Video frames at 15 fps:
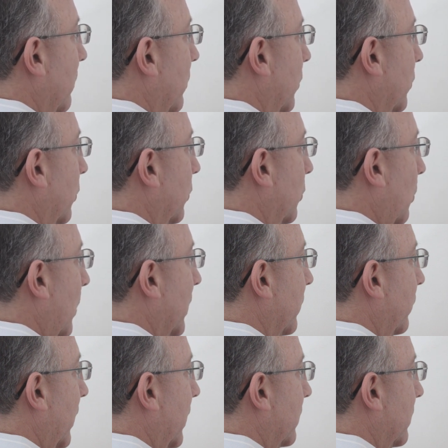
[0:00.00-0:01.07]
the
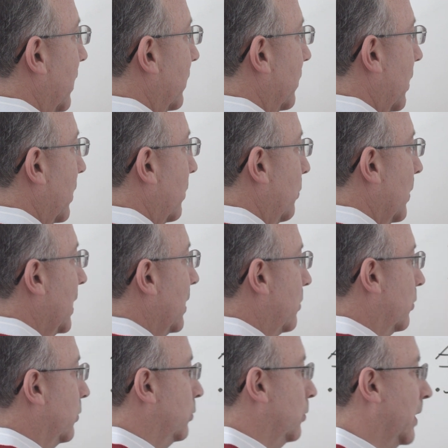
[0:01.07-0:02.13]
ones that are really
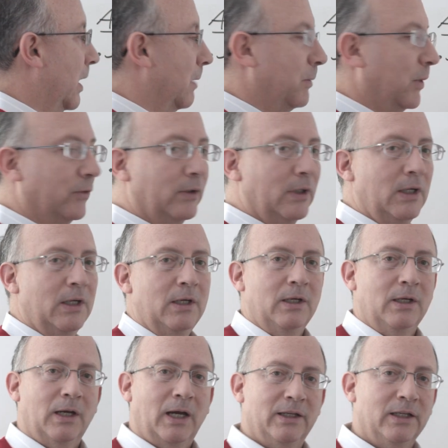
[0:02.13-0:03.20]
going to help us
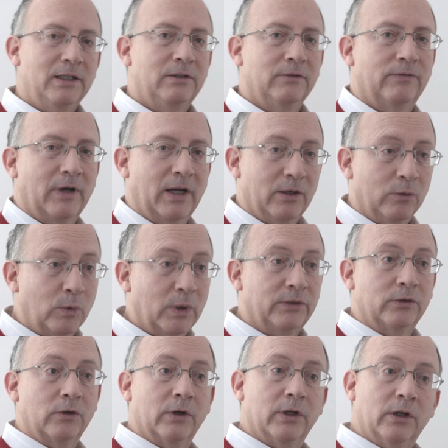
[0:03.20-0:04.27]
identify
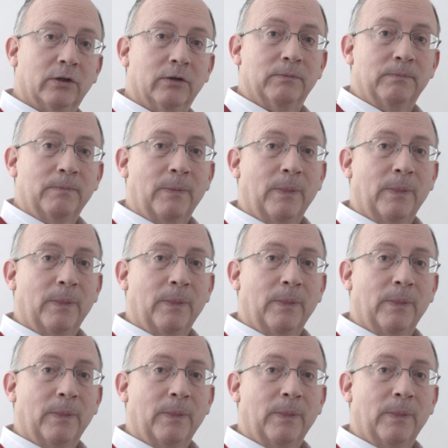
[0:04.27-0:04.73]
what's going on.